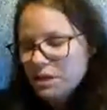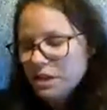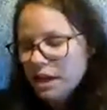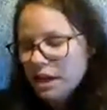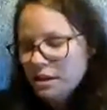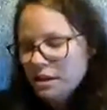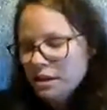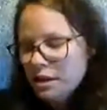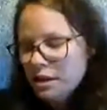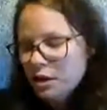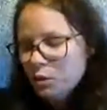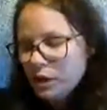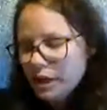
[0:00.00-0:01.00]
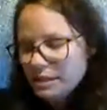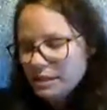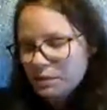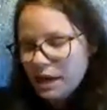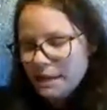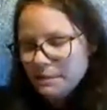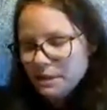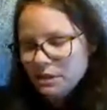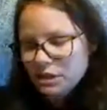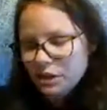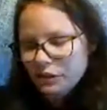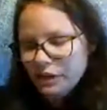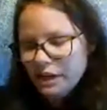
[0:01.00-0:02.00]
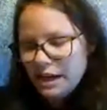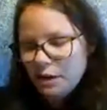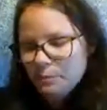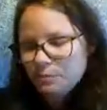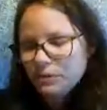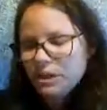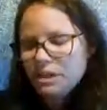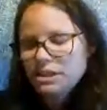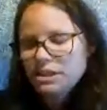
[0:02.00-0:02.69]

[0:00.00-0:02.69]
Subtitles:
but none were his prime concern right now.